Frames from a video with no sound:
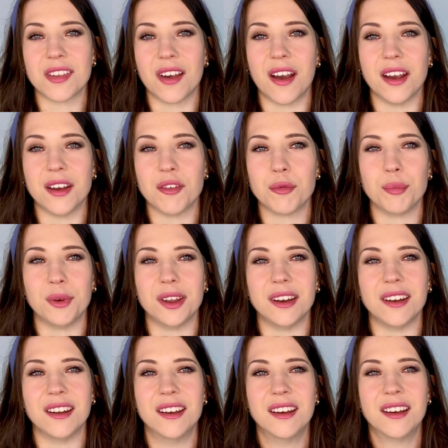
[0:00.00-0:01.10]
that I have
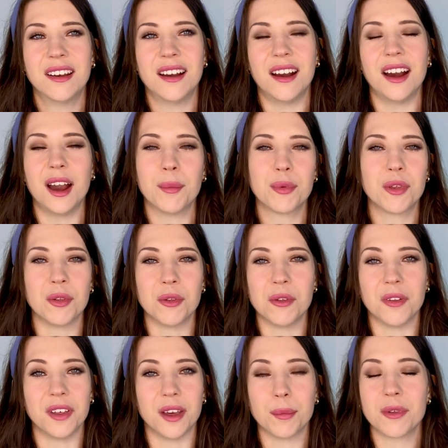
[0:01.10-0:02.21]
been
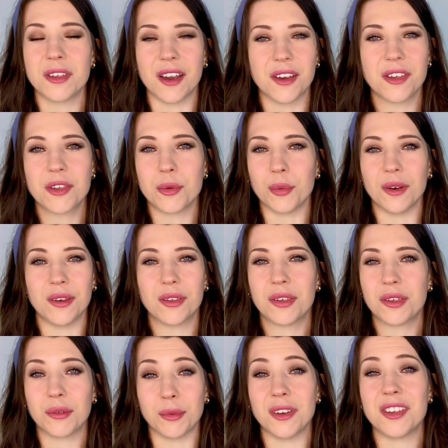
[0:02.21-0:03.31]
absolutely obsessed
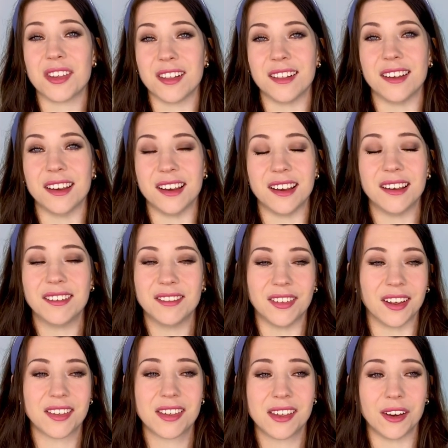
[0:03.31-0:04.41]
with recently,
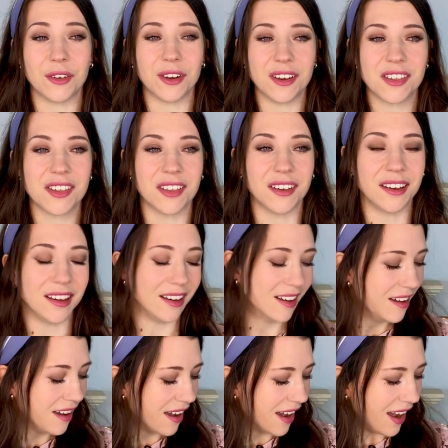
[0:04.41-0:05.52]
like seriously.
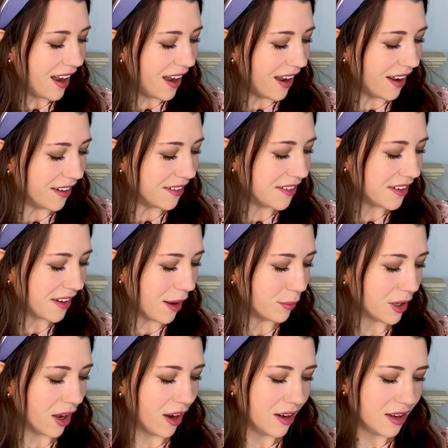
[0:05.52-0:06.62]
And I'm
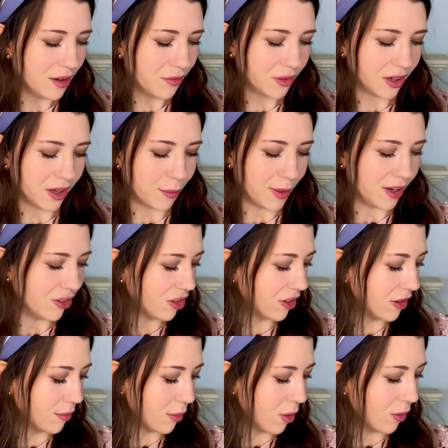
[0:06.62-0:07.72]
kind of going to mention
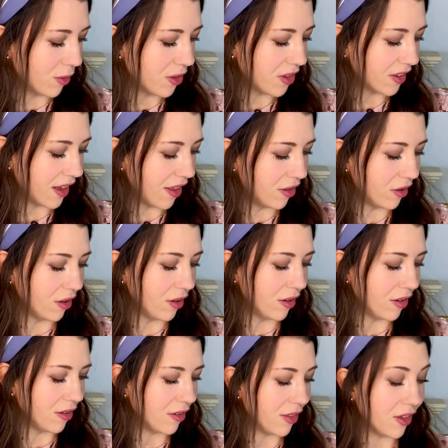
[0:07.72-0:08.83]
them all
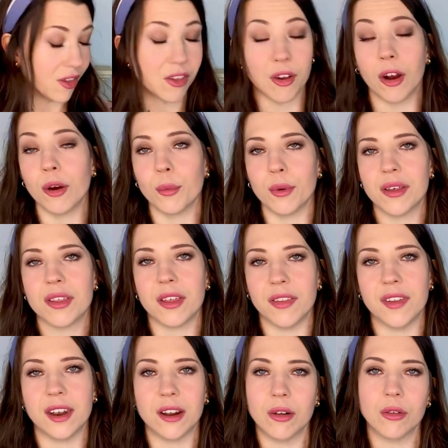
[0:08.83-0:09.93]
together to start with, and
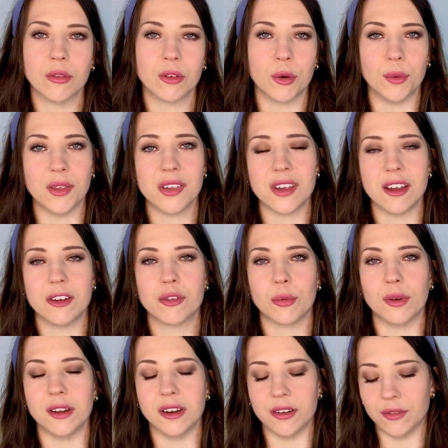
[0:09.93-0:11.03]
then I'll go into each
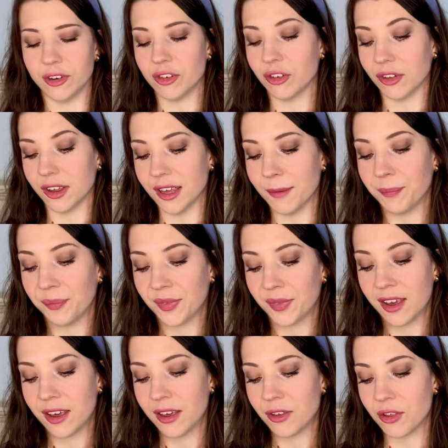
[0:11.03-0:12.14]
one individually.
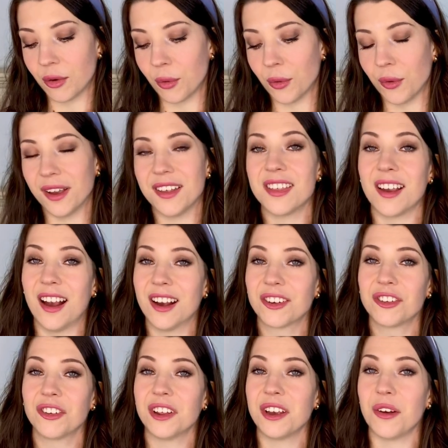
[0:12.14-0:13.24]
So it's
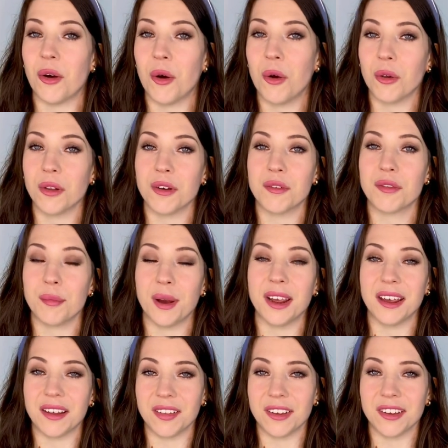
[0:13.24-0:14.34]
actually all of my
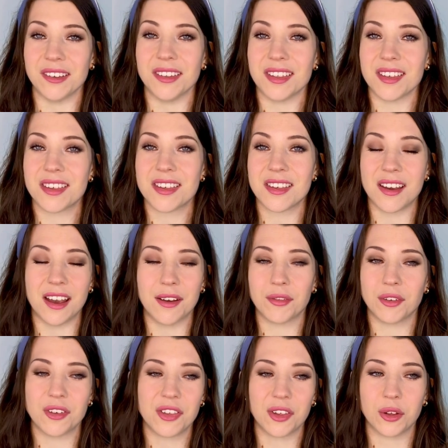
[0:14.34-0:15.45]
aliens,
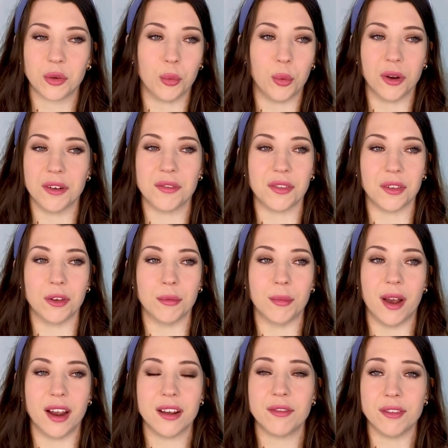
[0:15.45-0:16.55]
every single one of them.
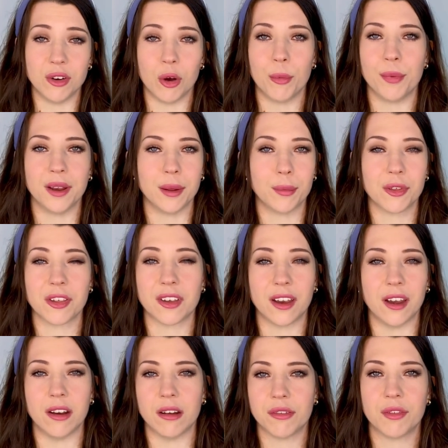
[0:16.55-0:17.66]
I have not been able to get
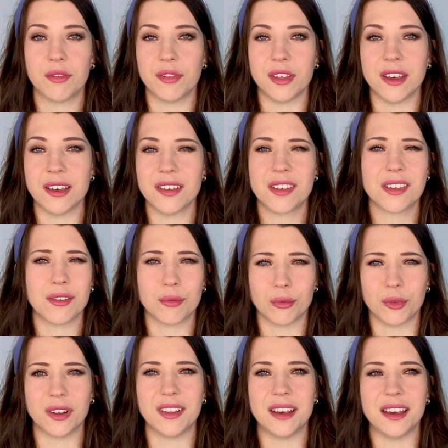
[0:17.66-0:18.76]
enough of these,
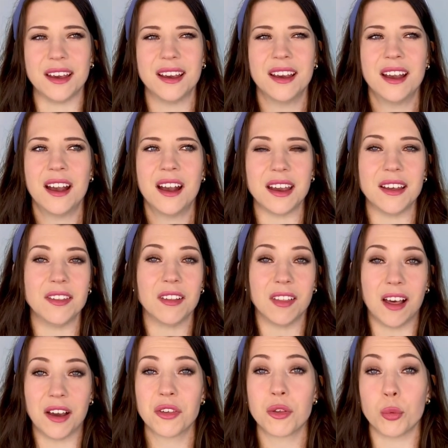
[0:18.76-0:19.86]
really. In the
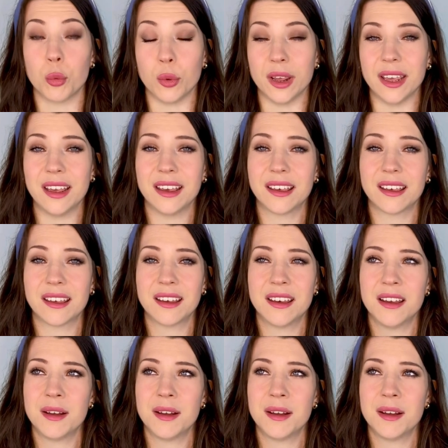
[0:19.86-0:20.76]
last week,